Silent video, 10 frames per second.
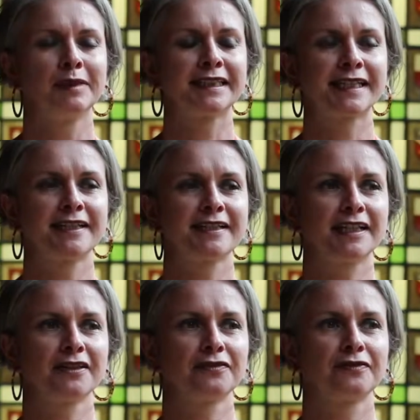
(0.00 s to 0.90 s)
We tend to
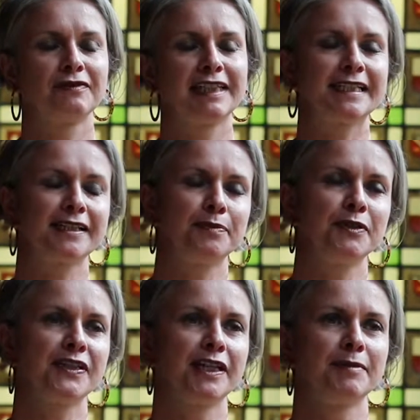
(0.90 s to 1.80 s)
think of Leeds City
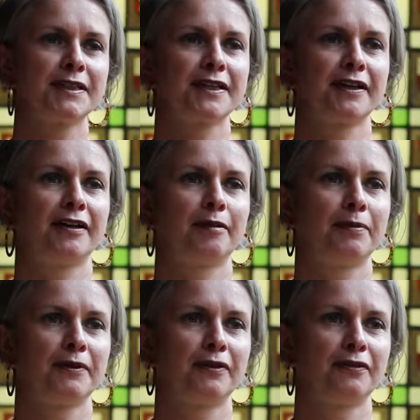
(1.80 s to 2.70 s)
Museum as the hub
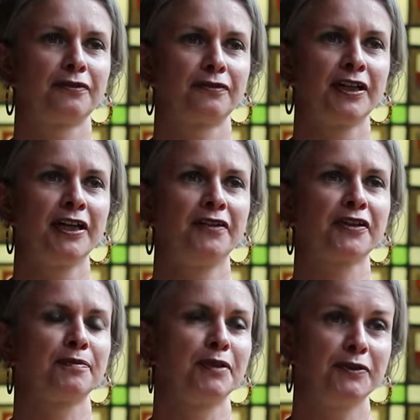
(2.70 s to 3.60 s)
of the
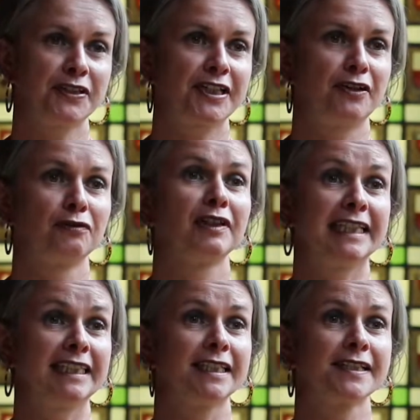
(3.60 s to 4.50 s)
community of
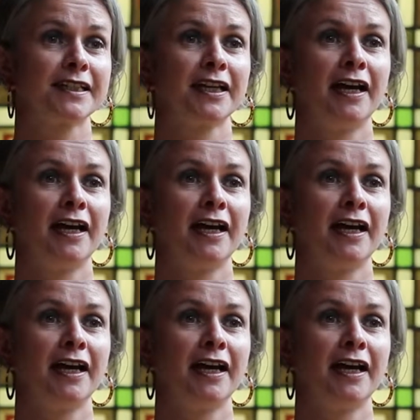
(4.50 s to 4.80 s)
Leeds.